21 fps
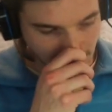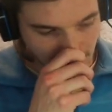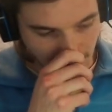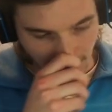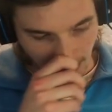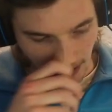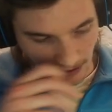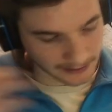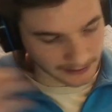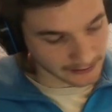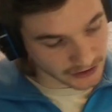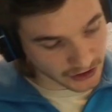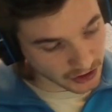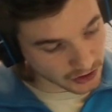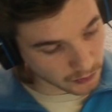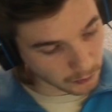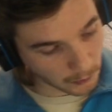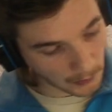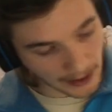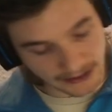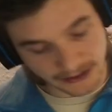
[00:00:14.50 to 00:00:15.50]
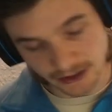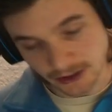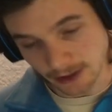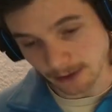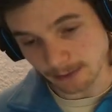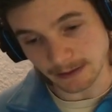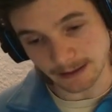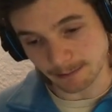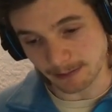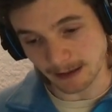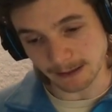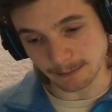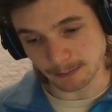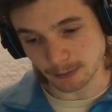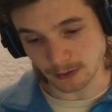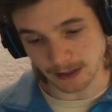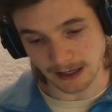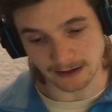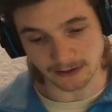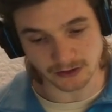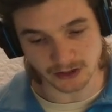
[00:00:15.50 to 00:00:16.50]
And it's just why so many people
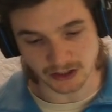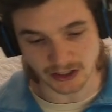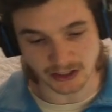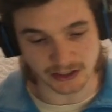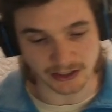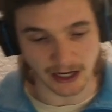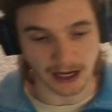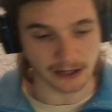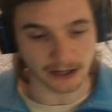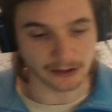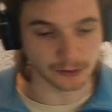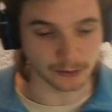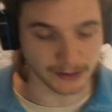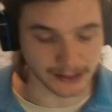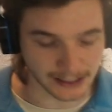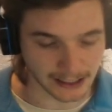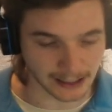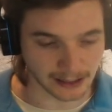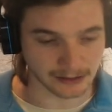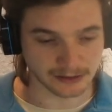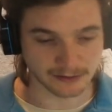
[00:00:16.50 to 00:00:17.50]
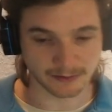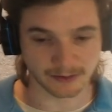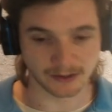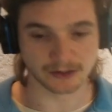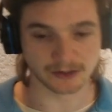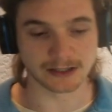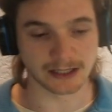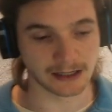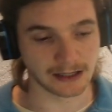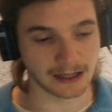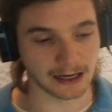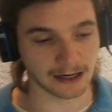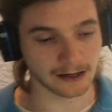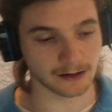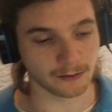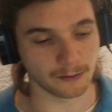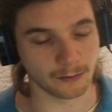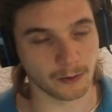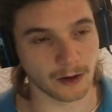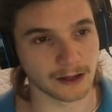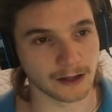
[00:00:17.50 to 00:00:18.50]
now just start new accounts, because they're like,
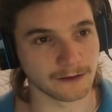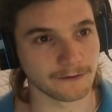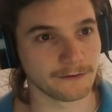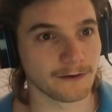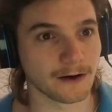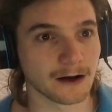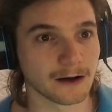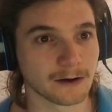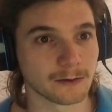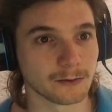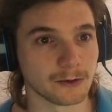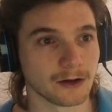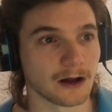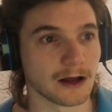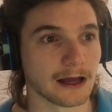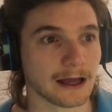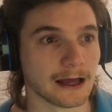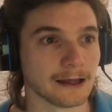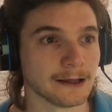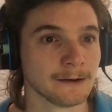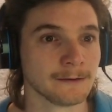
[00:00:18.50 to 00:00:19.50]
why the fuck would I,